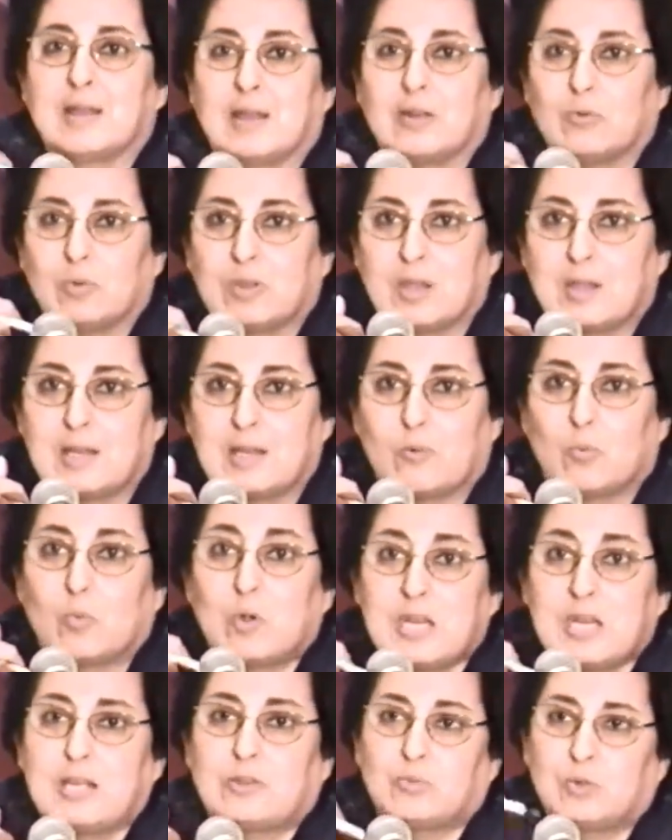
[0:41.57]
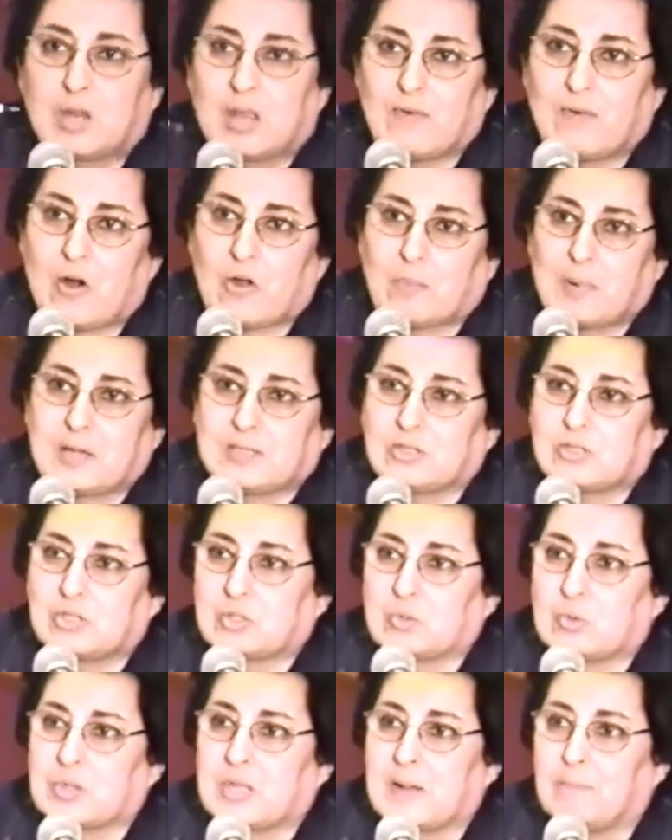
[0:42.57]
We need to give our message to
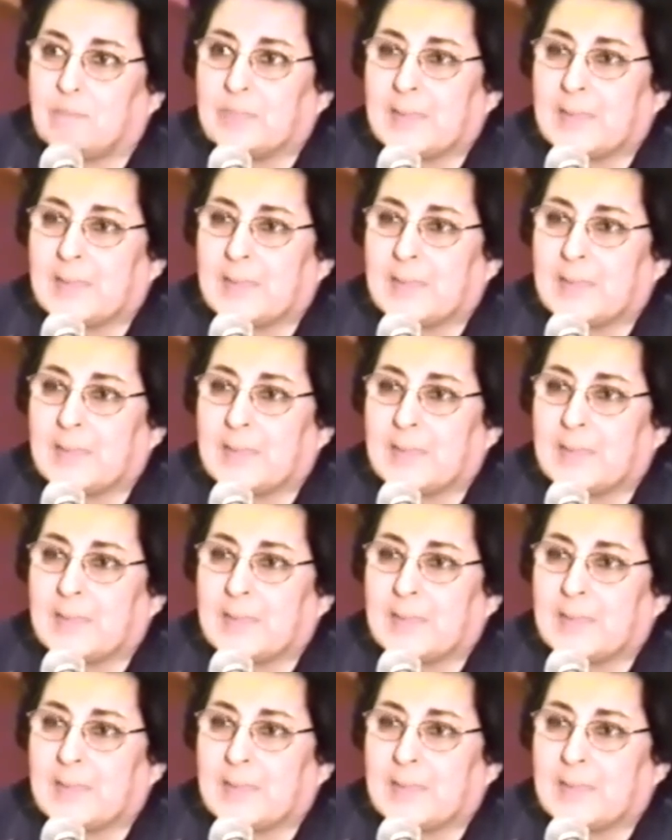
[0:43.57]
them.